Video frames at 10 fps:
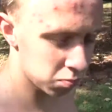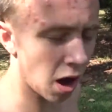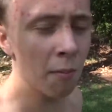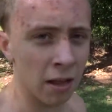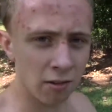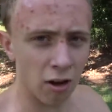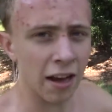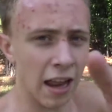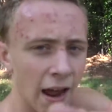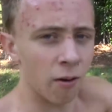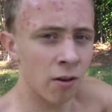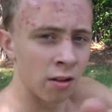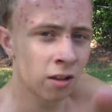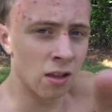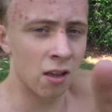Comment right now,
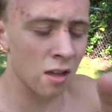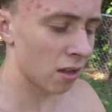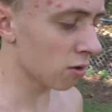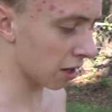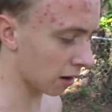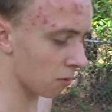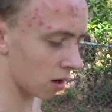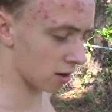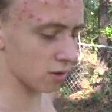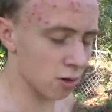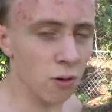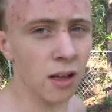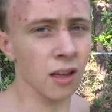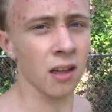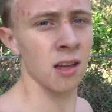you think I'm going to do it?